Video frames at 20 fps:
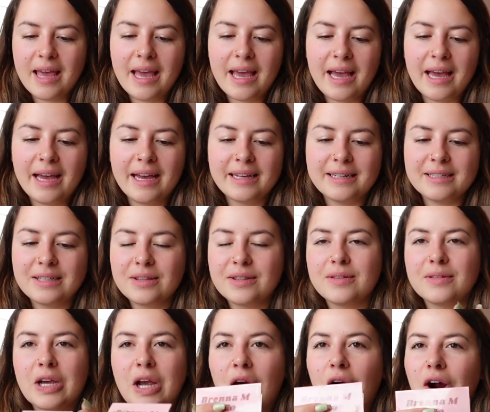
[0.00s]
And
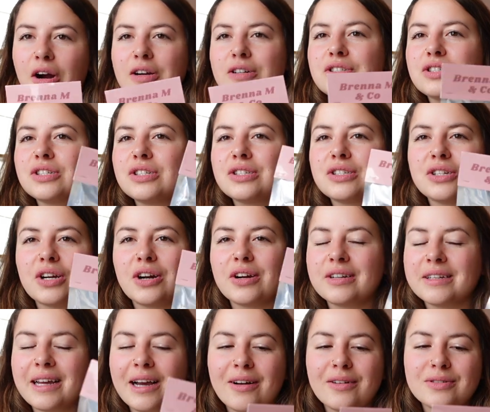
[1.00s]
the cards just
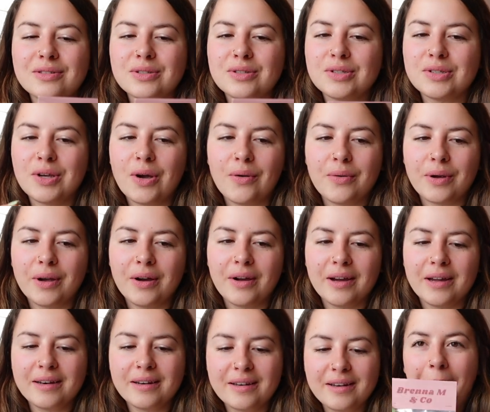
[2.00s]
turned out so
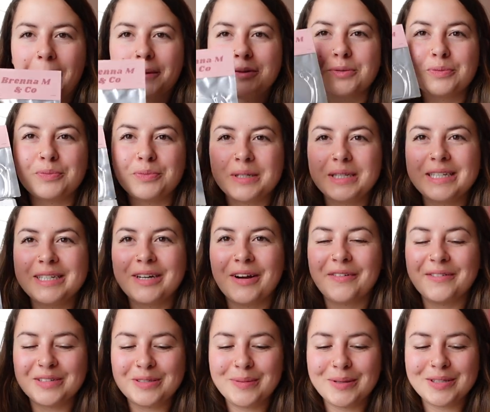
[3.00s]
good. I was really
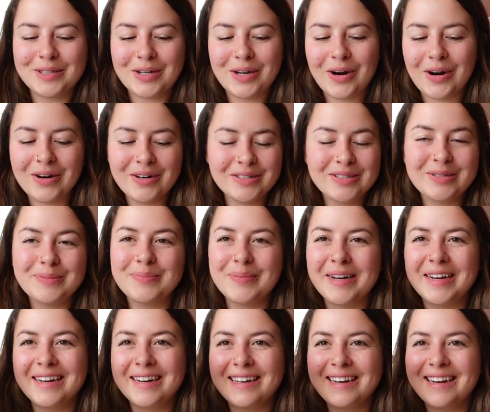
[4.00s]
nervous about the cards,
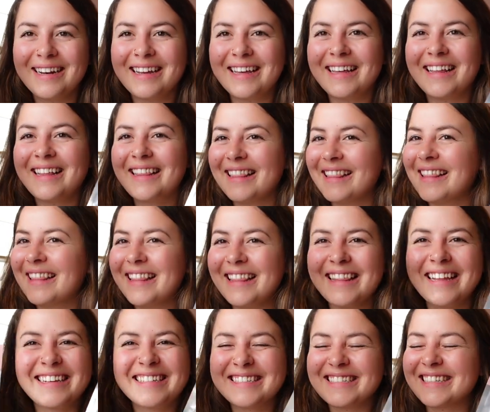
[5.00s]
but
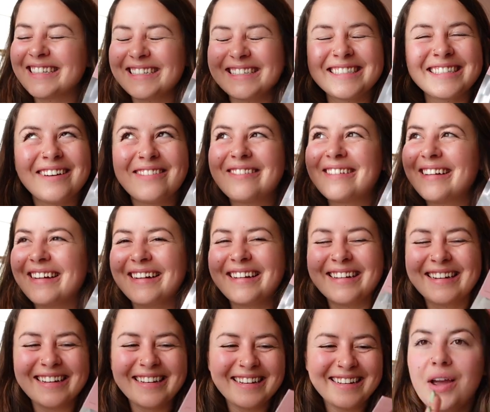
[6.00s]
they just look so
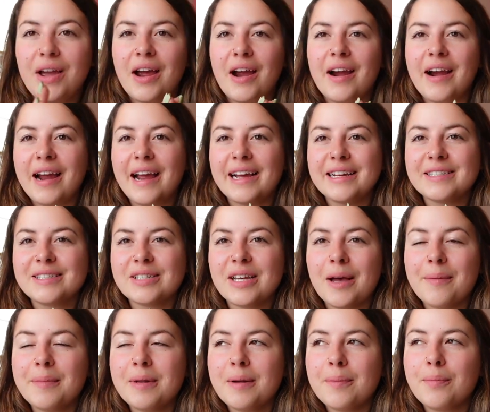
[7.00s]
good. All right, so
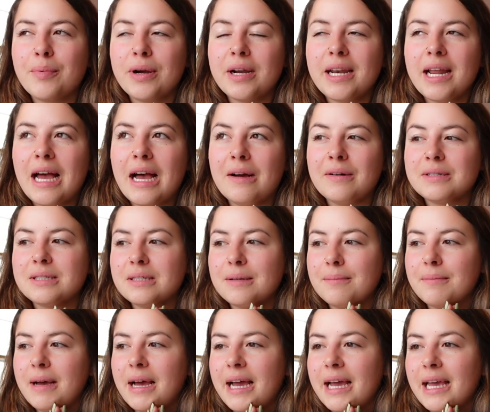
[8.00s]
I'm going to bring out
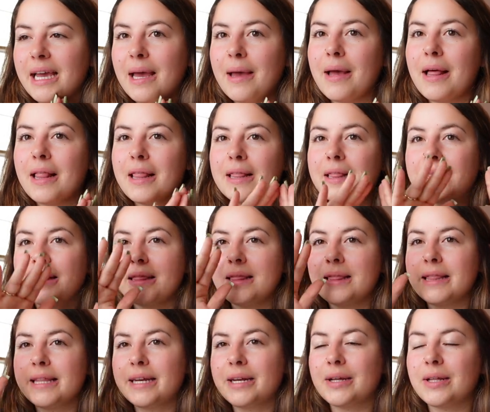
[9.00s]
my
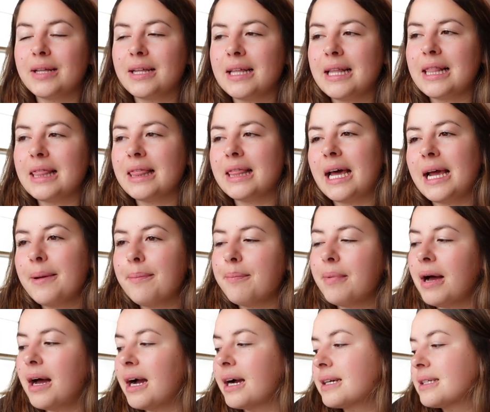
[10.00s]
little light
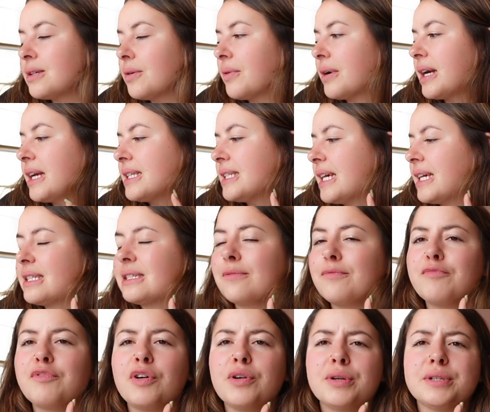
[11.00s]
box. We're going to take
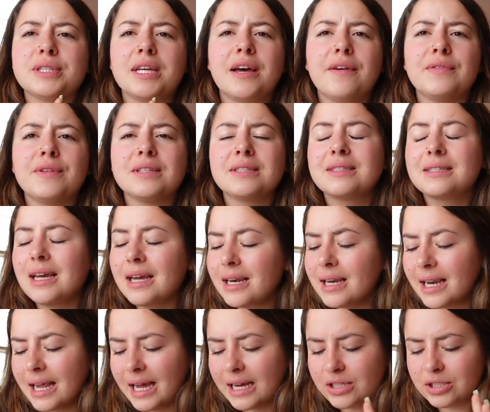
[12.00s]
some photos of the sun
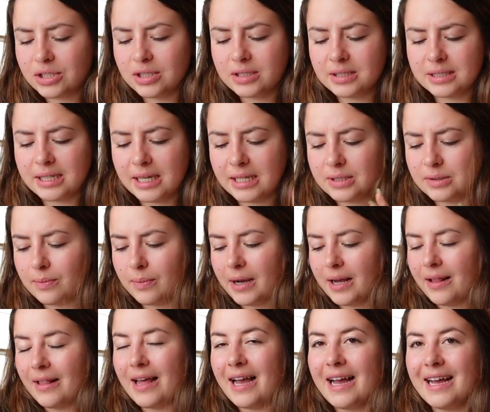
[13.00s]
catchers as
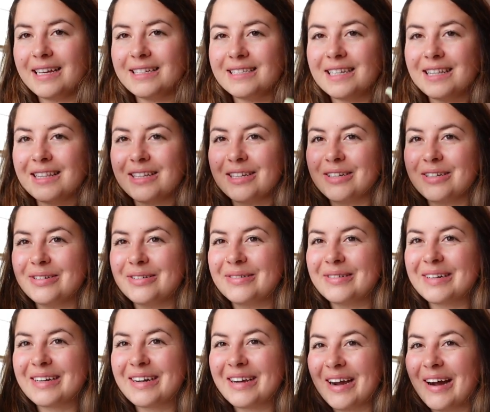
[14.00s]
well as the
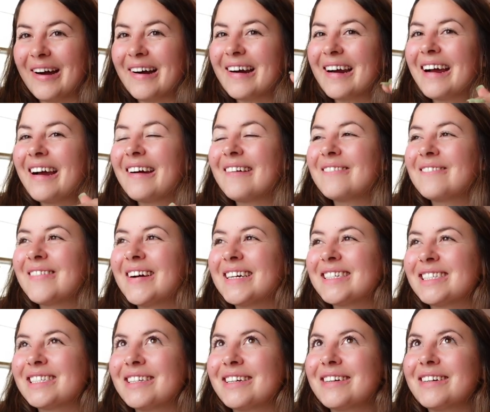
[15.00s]
new car air
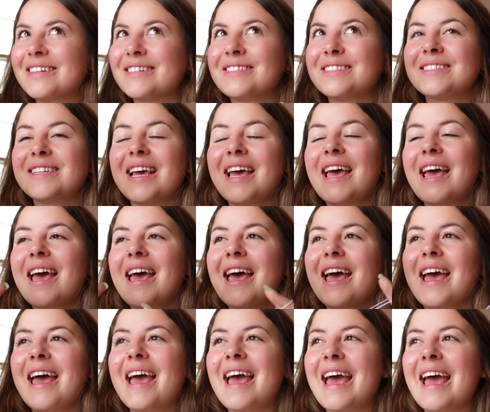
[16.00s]
fresheners,
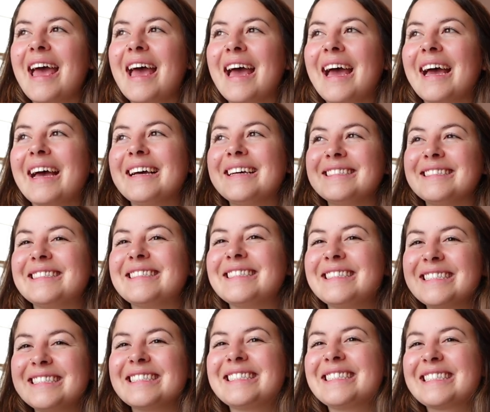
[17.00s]
and
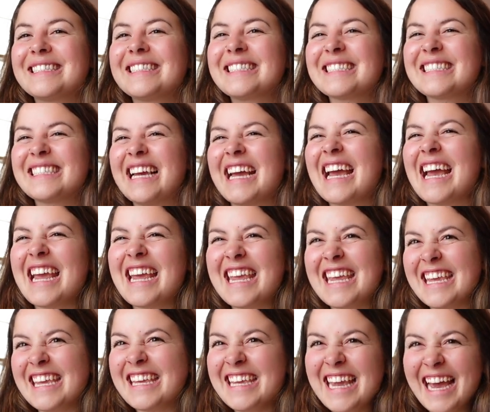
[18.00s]

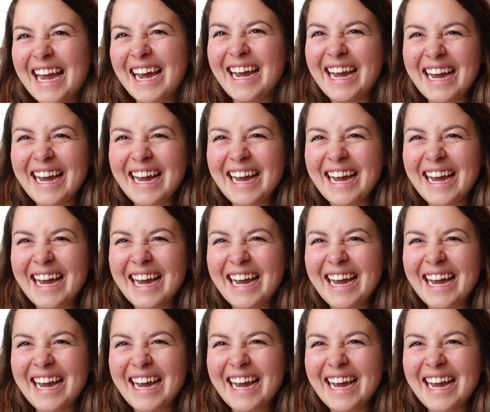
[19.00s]
yeah.